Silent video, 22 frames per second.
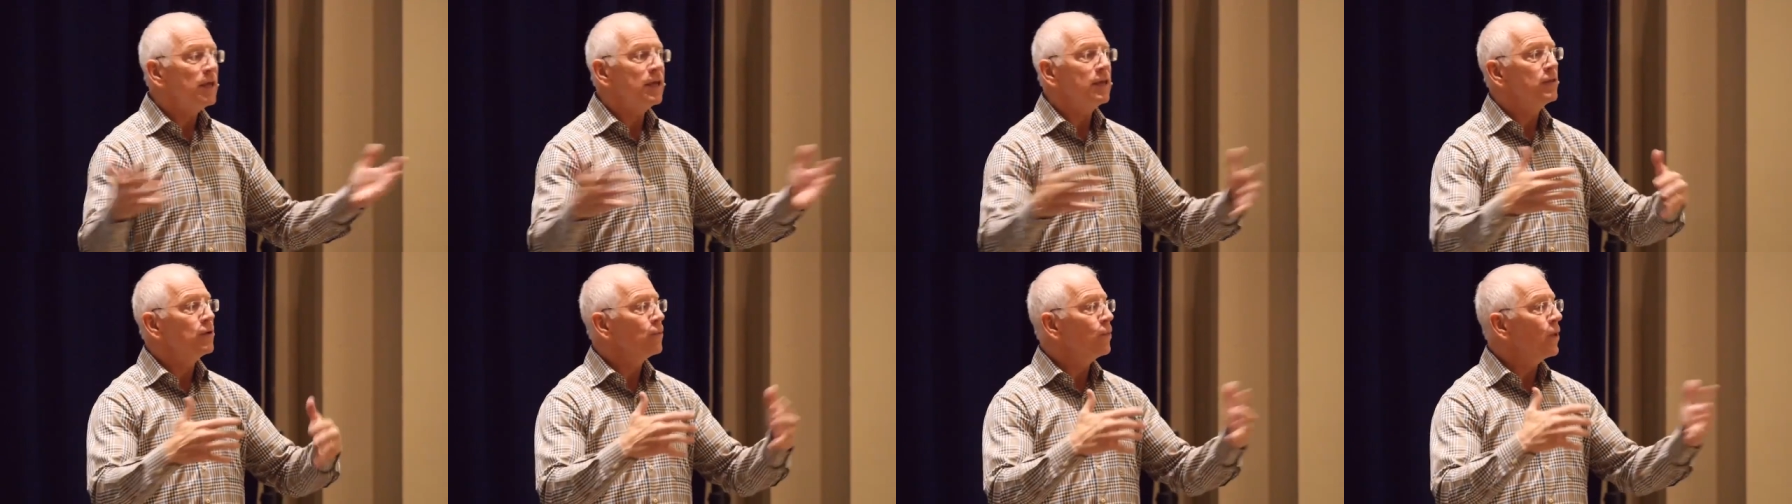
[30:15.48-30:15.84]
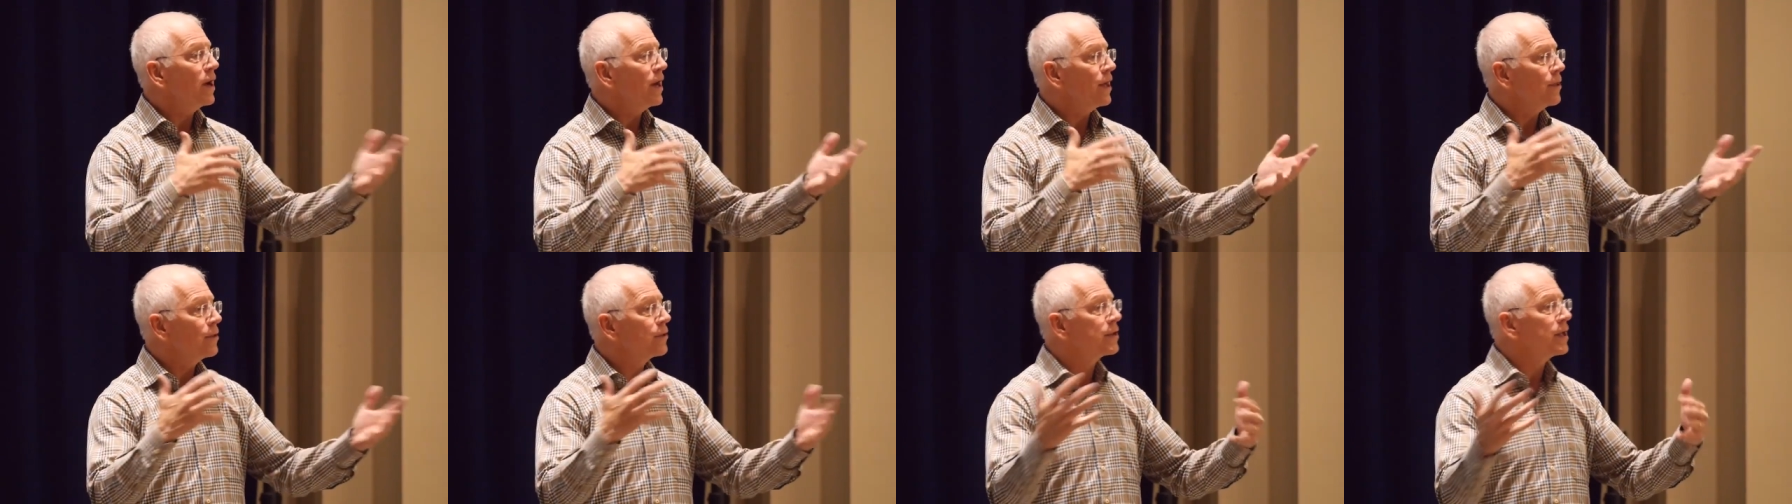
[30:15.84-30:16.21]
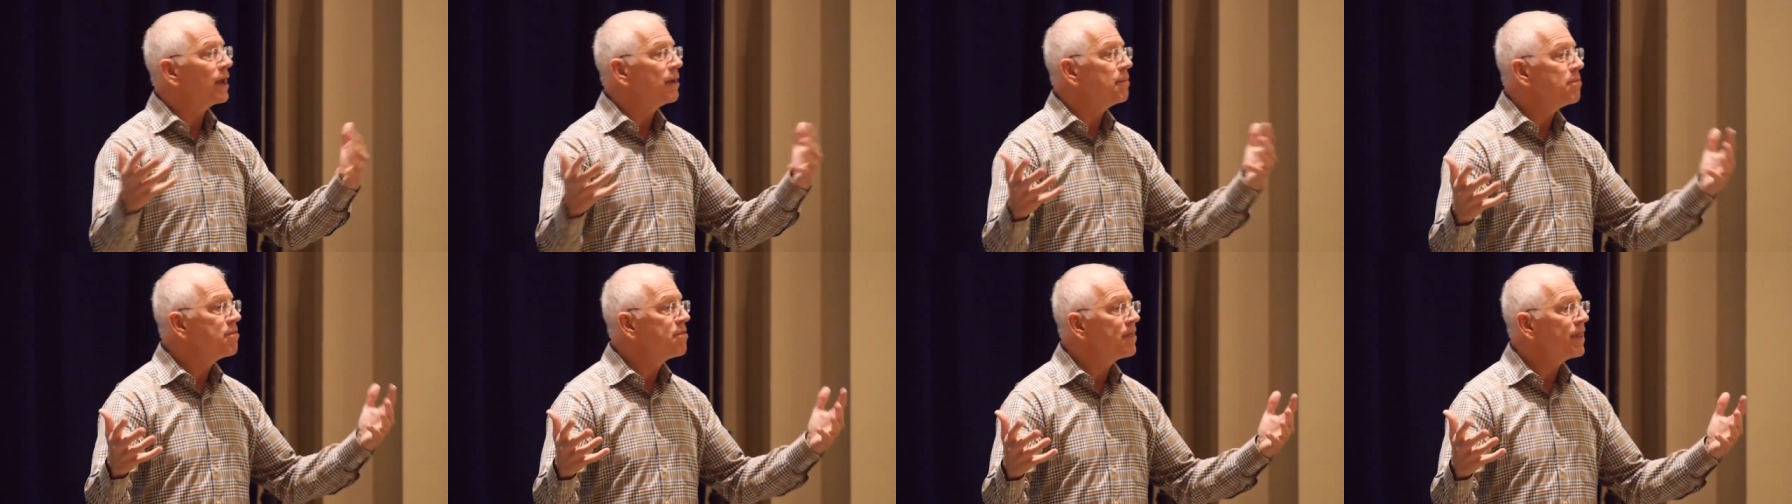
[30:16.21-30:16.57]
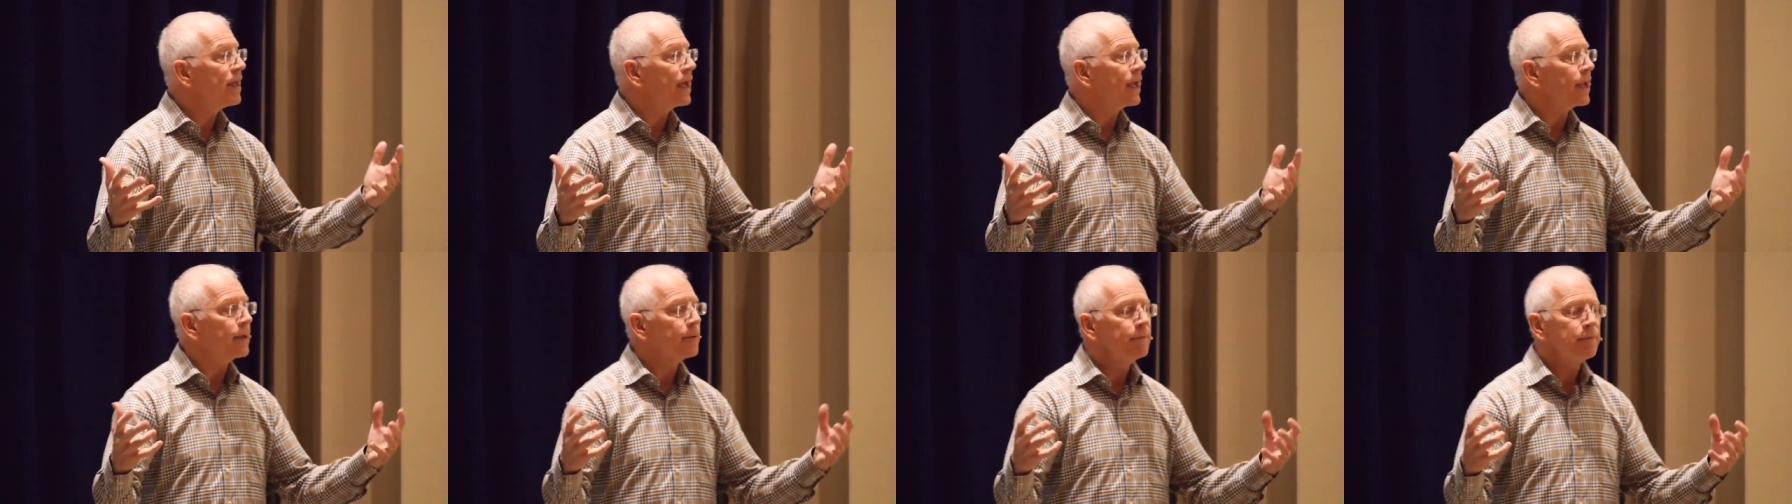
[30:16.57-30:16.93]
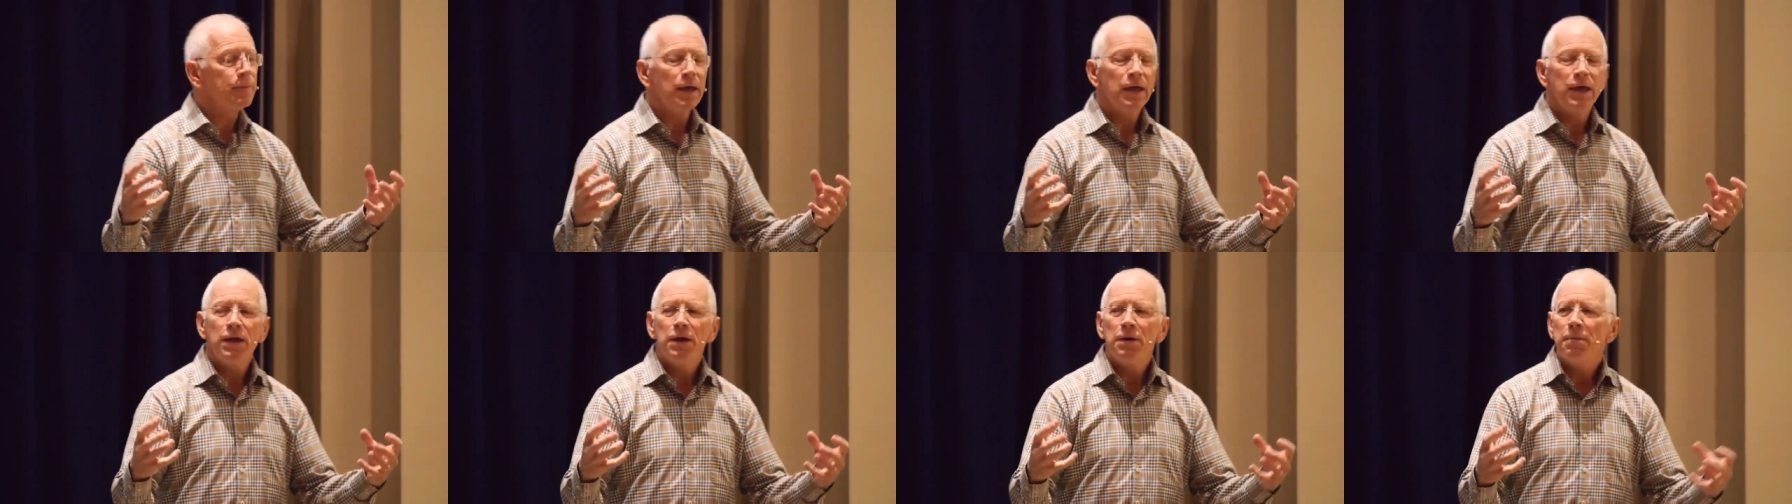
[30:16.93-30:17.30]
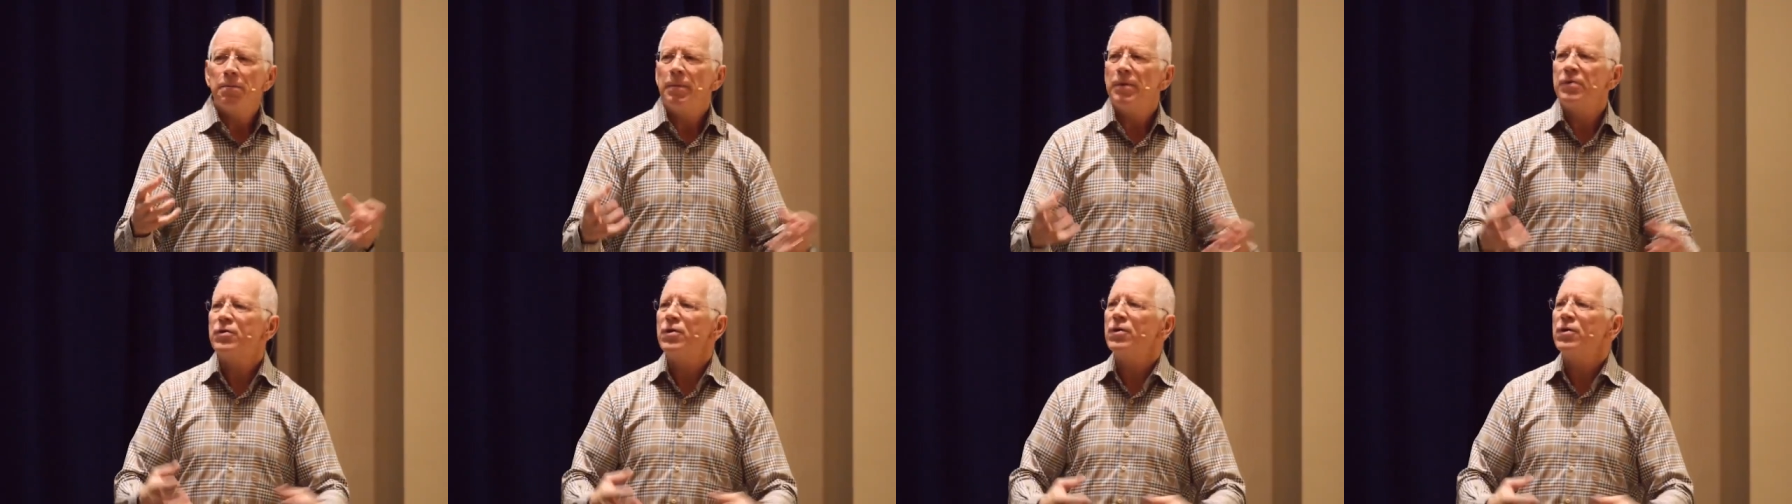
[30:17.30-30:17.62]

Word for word: Either way, same thing but